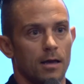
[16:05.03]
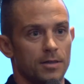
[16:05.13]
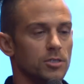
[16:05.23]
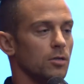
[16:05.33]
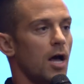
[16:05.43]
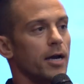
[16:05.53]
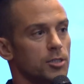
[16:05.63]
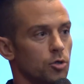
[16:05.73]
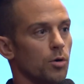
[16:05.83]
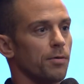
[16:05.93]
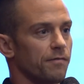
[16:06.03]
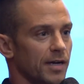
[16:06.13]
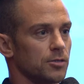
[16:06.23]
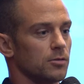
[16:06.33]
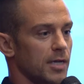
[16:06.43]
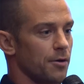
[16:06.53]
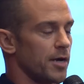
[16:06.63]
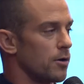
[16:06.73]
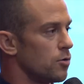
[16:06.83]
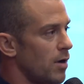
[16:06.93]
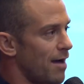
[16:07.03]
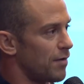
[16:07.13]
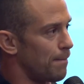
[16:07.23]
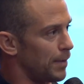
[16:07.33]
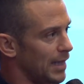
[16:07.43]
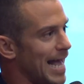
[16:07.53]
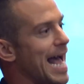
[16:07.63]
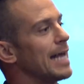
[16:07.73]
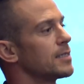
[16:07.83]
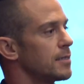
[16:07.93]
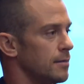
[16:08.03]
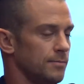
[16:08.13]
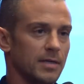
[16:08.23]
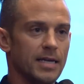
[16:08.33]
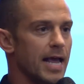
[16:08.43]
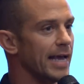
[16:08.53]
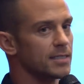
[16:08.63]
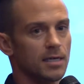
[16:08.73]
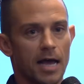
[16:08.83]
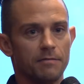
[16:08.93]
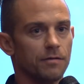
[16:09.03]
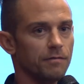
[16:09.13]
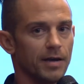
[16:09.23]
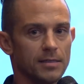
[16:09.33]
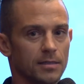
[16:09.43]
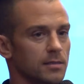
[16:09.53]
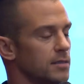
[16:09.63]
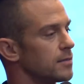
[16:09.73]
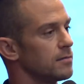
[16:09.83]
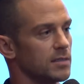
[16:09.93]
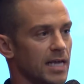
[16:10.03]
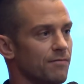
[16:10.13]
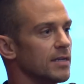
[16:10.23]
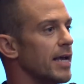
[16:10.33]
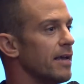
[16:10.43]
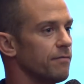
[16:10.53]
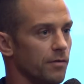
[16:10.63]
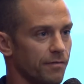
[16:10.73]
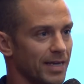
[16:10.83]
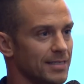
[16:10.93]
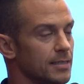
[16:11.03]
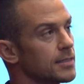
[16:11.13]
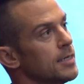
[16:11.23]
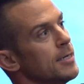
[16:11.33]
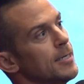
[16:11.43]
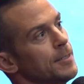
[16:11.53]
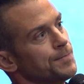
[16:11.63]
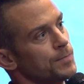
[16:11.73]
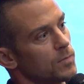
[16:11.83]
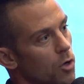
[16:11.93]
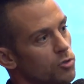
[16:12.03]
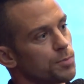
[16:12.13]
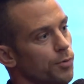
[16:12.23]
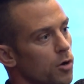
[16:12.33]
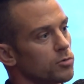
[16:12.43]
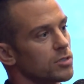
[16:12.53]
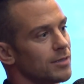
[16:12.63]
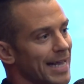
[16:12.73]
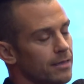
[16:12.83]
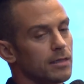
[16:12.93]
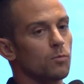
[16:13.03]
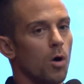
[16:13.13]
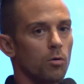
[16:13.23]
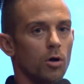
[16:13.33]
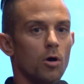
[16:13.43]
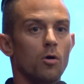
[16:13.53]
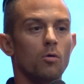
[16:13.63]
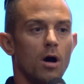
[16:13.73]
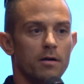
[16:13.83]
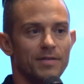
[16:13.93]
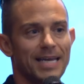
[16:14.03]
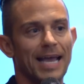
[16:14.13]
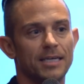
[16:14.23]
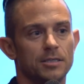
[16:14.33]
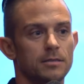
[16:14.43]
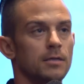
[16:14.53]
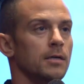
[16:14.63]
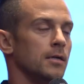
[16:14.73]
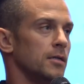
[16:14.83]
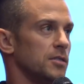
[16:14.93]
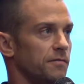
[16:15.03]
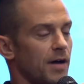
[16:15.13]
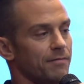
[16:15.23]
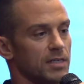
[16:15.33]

there's a lot of tour professionals out here who have a blast in 8 to 9 foot faces, 7 to 8 foot faces. Those pros likely won't go on a vacation to 5